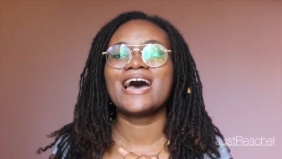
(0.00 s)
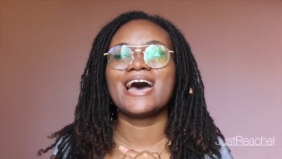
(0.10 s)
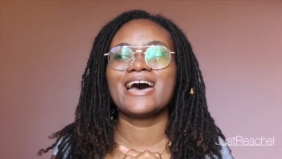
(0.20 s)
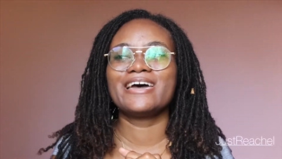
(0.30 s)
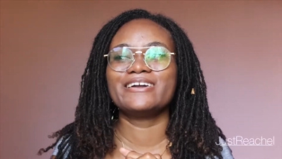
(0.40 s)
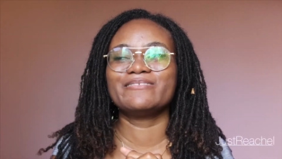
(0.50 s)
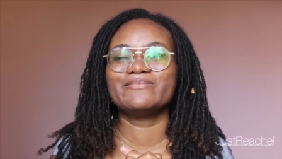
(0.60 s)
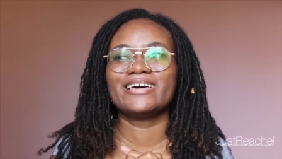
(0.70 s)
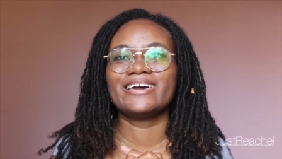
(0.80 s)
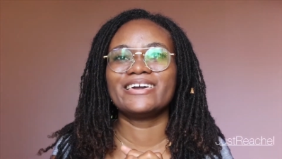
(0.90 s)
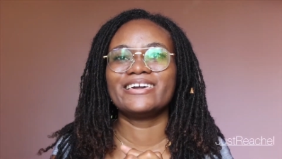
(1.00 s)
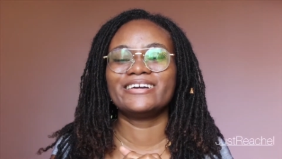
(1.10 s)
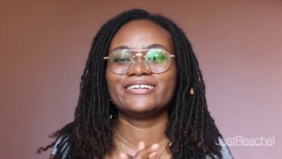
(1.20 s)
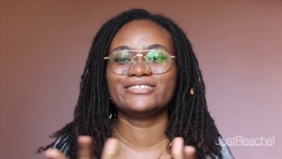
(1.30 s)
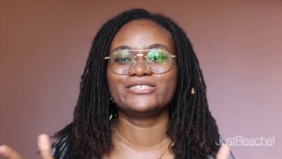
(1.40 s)
I am
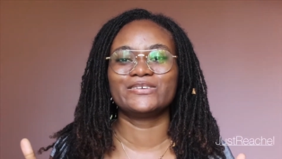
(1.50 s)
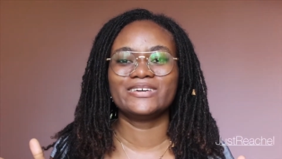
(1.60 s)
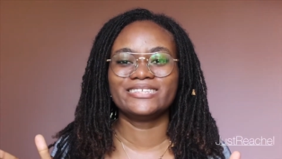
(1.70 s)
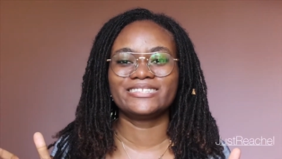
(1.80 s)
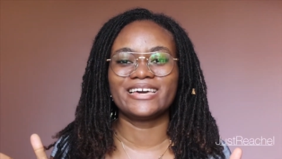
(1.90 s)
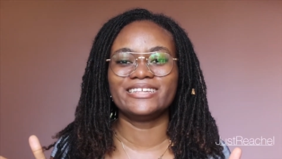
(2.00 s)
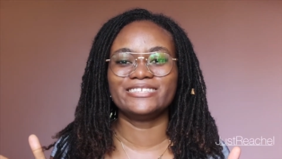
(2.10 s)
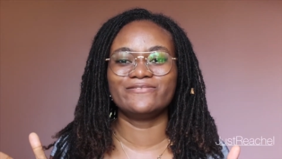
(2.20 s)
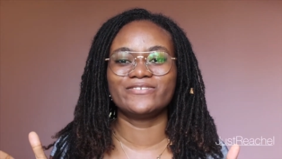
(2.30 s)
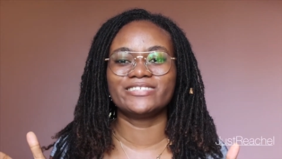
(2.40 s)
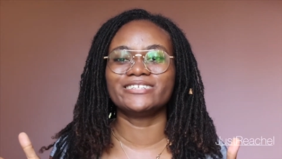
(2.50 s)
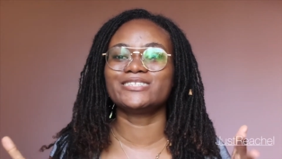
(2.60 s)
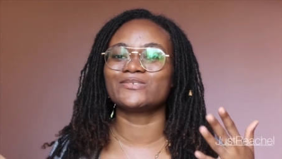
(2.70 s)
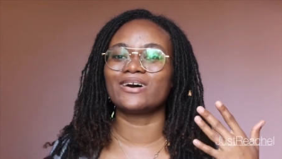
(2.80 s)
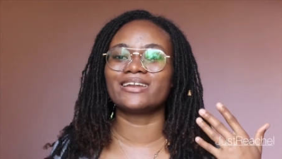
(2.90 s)
like so excited for
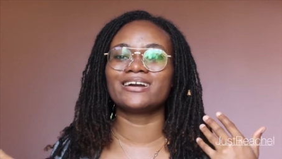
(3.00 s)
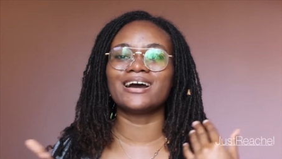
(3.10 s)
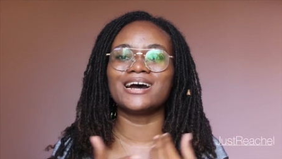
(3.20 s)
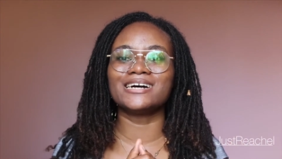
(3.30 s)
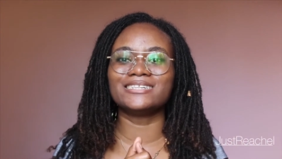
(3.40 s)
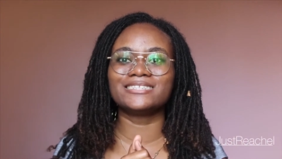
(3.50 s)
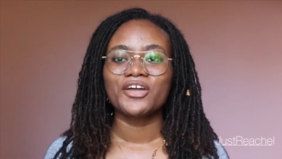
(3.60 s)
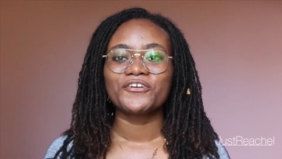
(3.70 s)
this one because